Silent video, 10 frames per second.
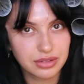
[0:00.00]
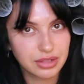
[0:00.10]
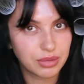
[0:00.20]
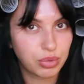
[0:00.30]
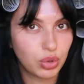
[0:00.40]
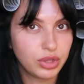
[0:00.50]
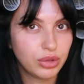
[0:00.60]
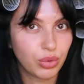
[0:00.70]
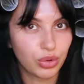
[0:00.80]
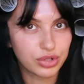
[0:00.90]
And pulling
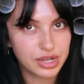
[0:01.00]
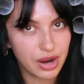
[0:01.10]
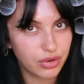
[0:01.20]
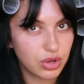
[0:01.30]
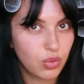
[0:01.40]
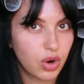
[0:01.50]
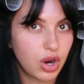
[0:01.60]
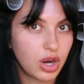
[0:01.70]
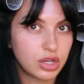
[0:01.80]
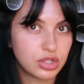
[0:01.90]
the rollers out, you
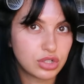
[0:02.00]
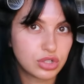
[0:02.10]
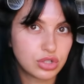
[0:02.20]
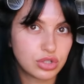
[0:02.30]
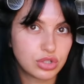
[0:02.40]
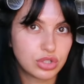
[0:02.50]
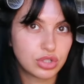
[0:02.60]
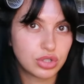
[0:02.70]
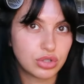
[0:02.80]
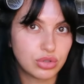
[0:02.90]
want
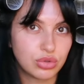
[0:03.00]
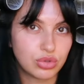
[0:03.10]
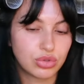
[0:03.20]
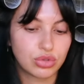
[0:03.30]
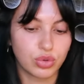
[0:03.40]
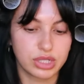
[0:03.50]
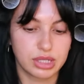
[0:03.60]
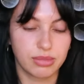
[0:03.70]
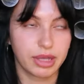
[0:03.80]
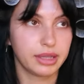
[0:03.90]
to twist
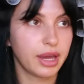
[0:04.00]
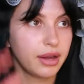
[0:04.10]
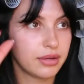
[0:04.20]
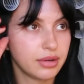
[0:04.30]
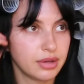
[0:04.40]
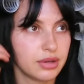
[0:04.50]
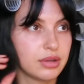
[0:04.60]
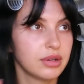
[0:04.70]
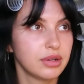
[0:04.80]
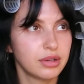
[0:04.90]
them like that.
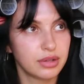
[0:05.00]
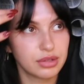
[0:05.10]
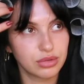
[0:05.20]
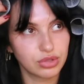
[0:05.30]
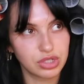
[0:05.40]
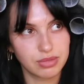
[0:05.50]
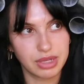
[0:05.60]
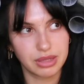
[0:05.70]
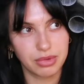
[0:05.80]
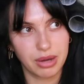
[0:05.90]
So just
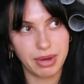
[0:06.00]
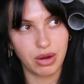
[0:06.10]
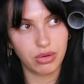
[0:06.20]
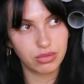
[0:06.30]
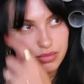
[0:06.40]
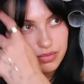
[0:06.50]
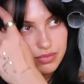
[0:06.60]
make them come out